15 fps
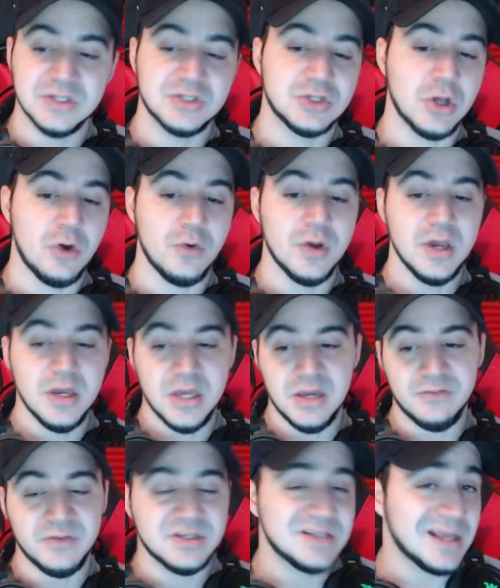So
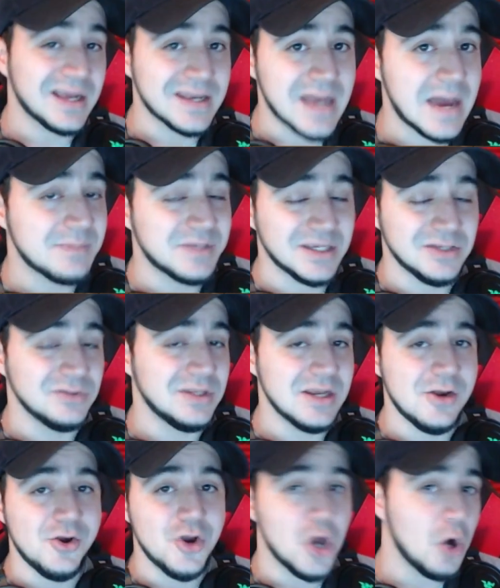if it's like an app that you
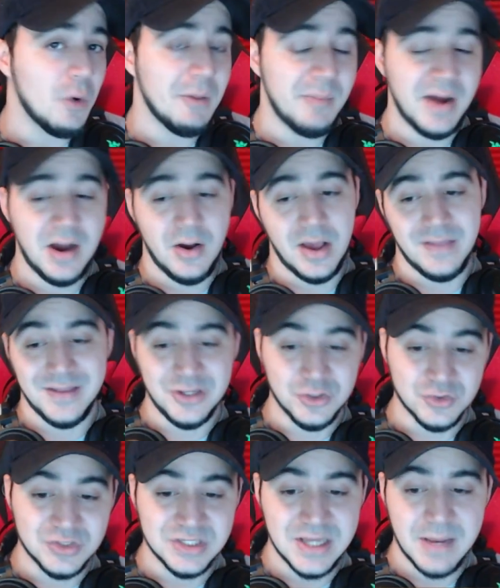didn't know about and then you
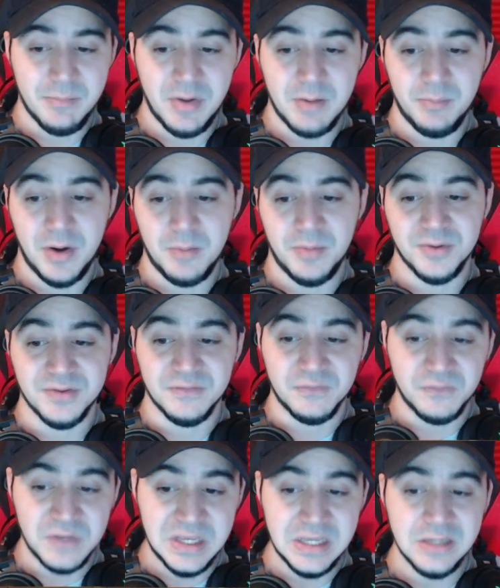see it pop up on the
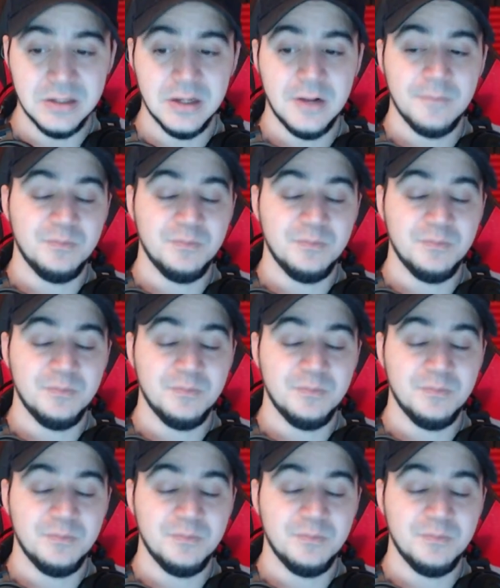feed,